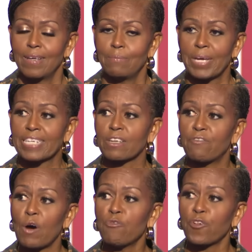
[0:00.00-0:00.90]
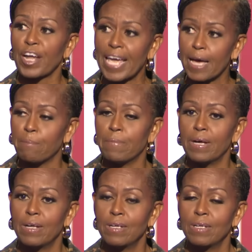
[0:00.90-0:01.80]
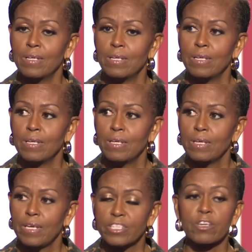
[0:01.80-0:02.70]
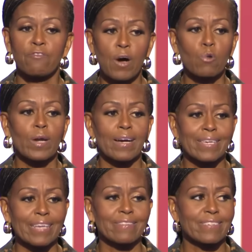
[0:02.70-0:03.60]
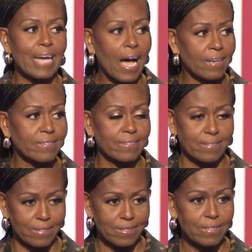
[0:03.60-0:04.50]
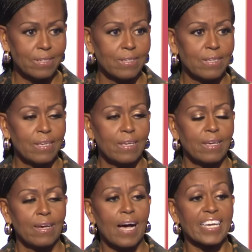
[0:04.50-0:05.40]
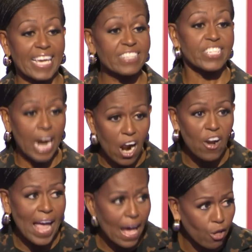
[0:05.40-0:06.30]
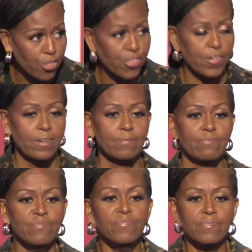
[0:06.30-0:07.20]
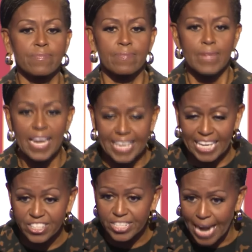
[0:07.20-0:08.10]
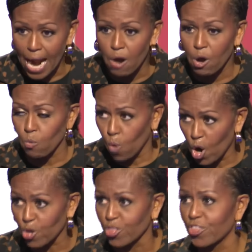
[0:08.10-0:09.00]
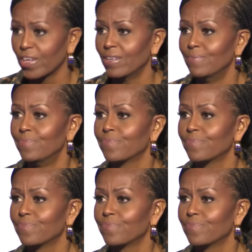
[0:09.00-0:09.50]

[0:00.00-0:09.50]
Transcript: Because a vote for him is a vote against us, against our health, against our worth.